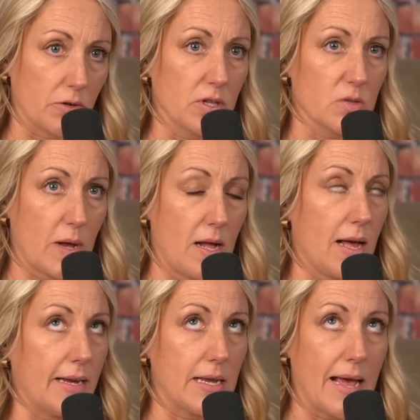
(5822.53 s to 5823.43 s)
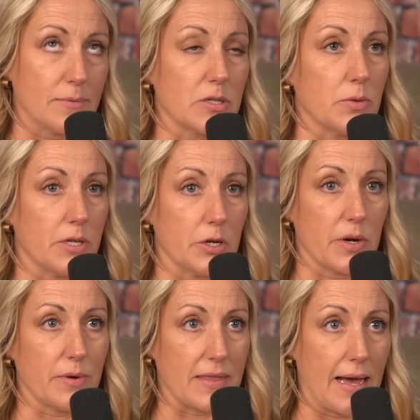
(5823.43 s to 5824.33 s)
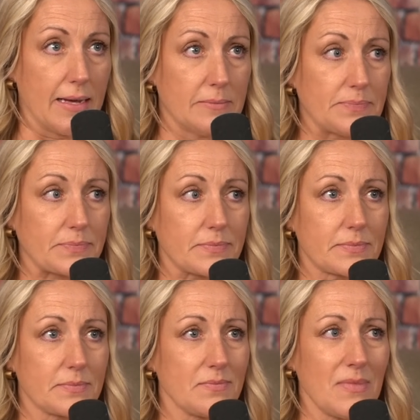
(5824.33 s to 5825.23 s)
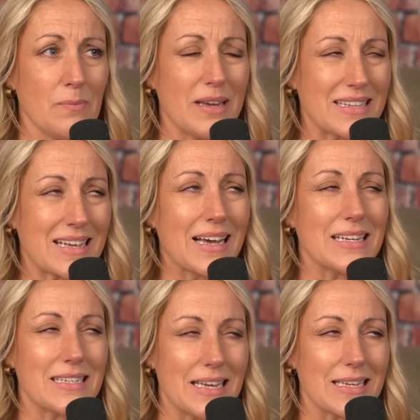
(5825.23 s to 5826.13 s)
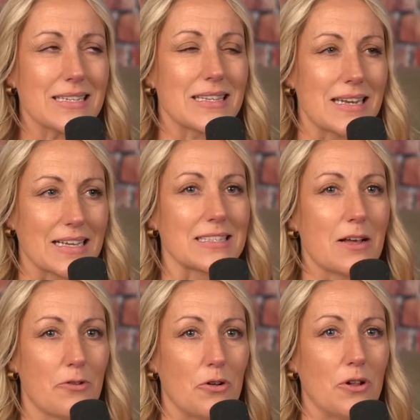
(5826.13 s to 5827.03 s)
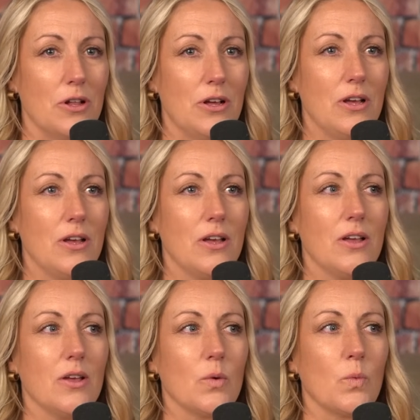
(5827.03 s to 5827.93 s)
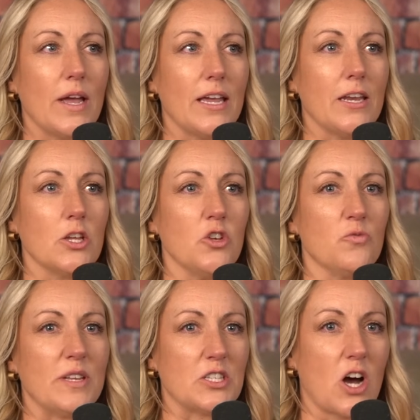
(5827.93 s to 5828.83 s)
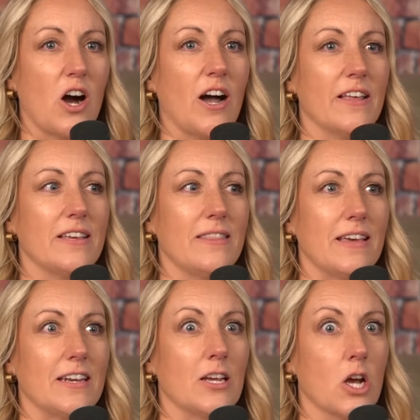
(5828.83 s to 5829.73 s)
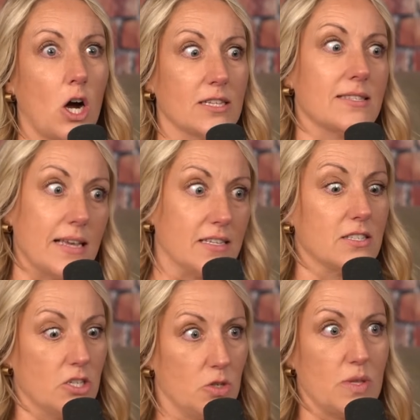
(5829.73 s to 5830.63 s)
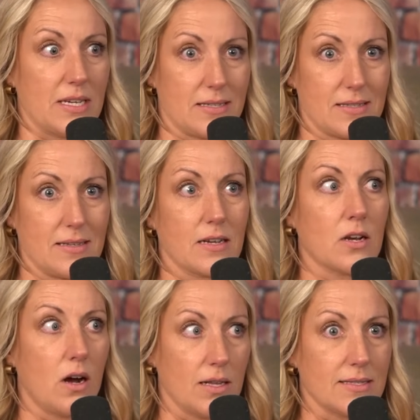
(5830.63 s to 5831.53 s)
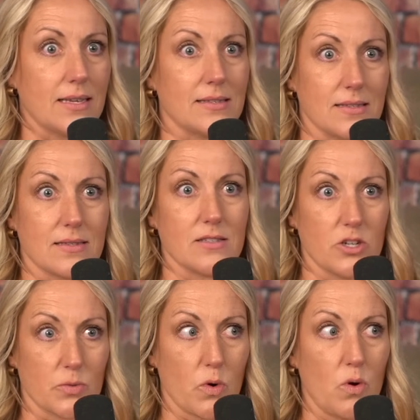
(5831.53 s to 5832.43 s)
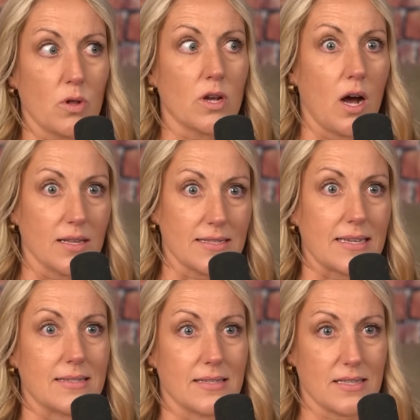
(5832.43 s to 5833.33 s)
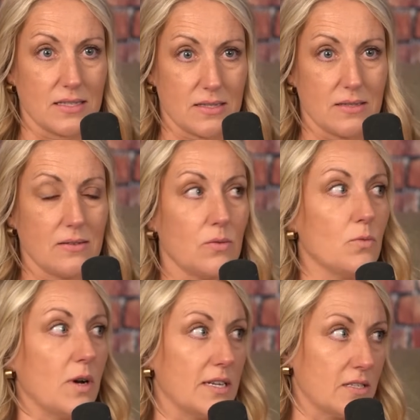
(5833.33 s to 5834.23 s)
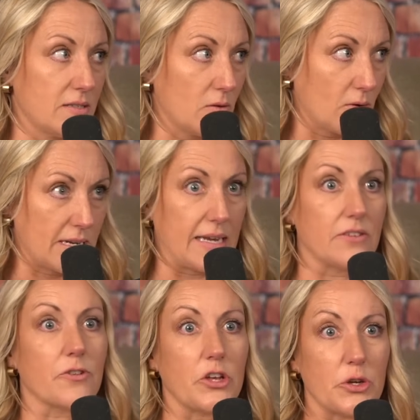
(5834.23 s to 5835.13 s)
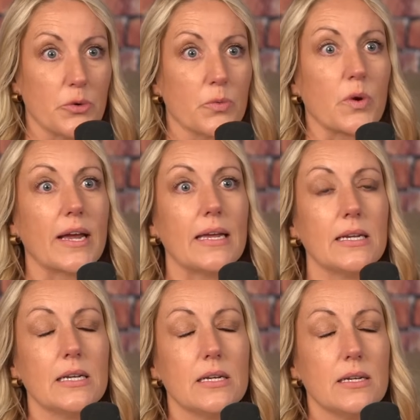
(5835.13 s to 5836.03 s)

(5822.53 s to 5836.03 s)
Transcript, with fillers: general as mm-hmm. well. I absolutely agree with that. But it's kind of taken to the next level yeah. when you've been taught that God says to do this. God says this is your role. God says this is what is ordained for you, right?